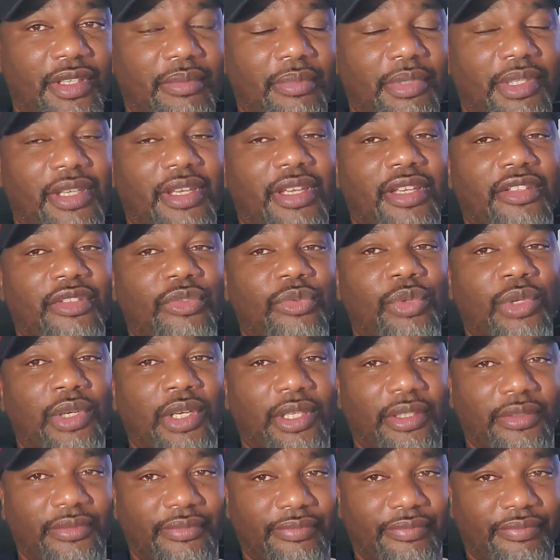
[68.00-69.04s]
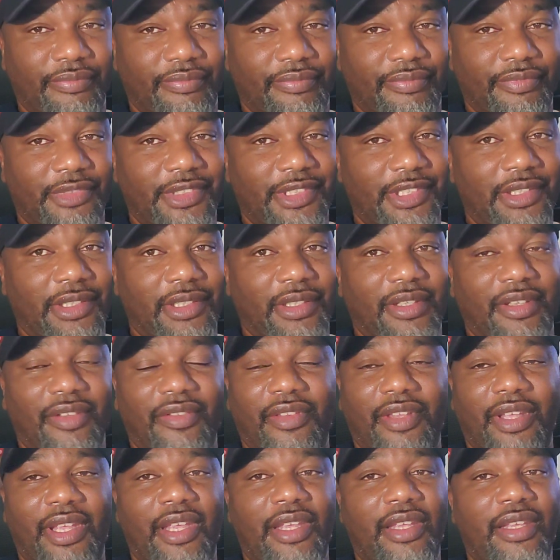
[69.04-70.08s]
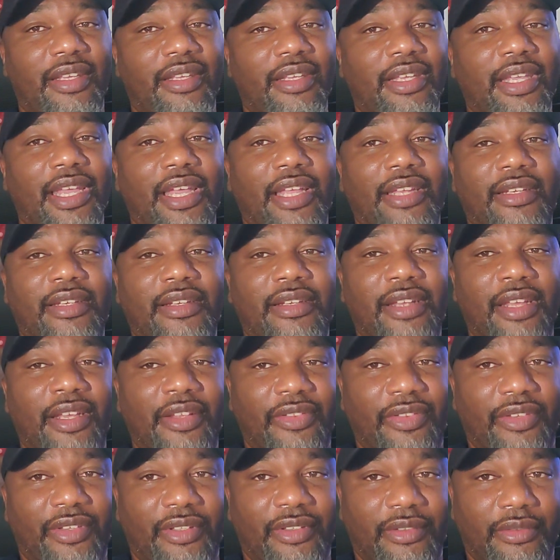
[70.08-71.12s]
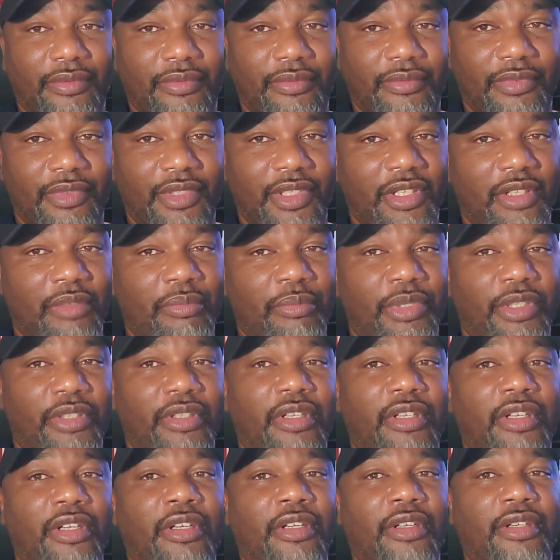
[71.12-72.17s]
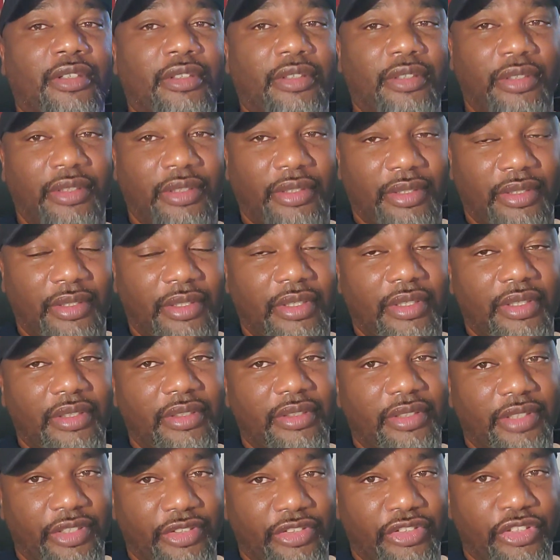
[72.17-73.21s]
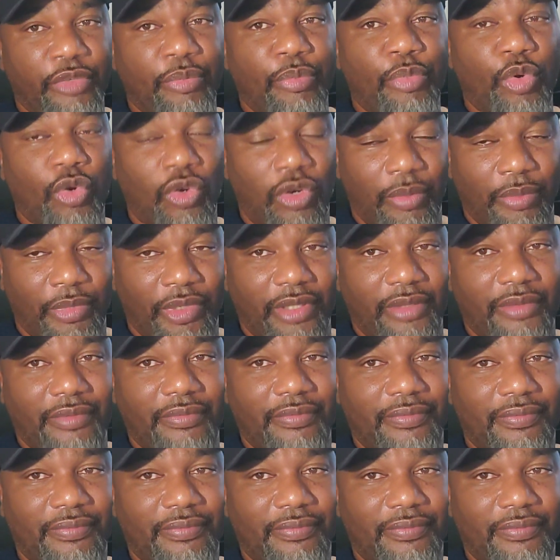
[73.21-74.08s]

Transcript: But guess what? They ain't got nothing but utter disappointment.